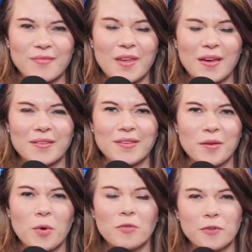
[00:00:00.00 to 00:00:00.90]

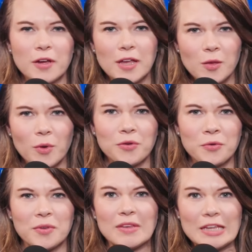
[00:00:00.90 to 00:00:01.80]
Excellent. Well, for anyone
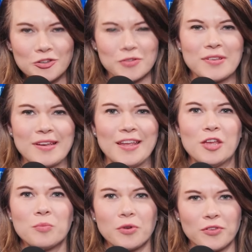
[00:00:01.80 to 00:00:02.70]
who is interested
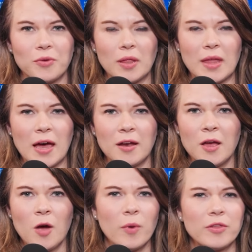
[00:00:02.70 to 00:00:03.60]
in pursuing that,
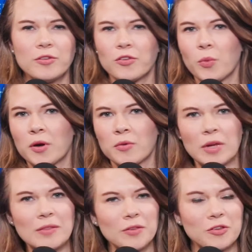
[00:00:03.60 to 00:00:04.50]
whether you just want to
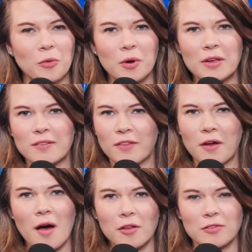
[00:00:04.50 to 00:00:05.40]
read the stories that the
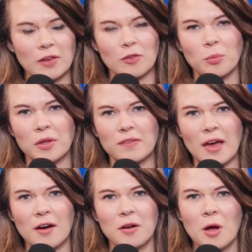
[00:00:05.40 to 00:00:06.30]
College Fix puts
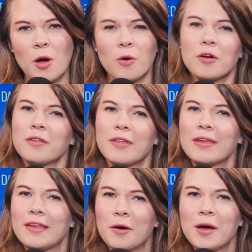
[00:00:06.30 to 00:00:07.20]
out, or you
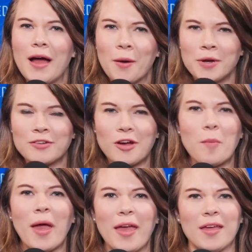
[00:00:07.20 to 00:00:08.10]
think, you know what, I want to try
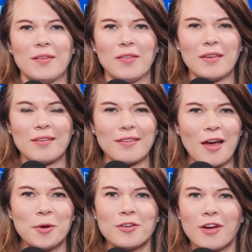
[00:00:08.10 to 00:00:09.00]
my hand at this.
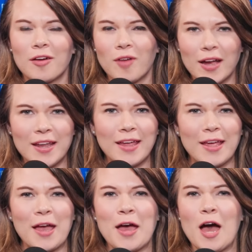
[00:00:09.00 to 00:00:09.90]
I want to try
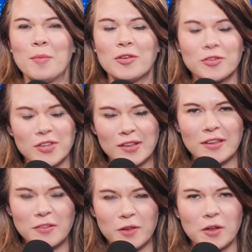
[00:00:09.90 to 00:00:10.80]
writing. I'm interested in
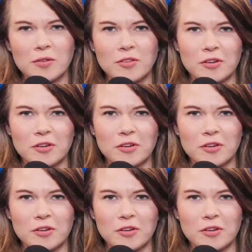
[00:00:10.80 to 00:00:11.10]
this field of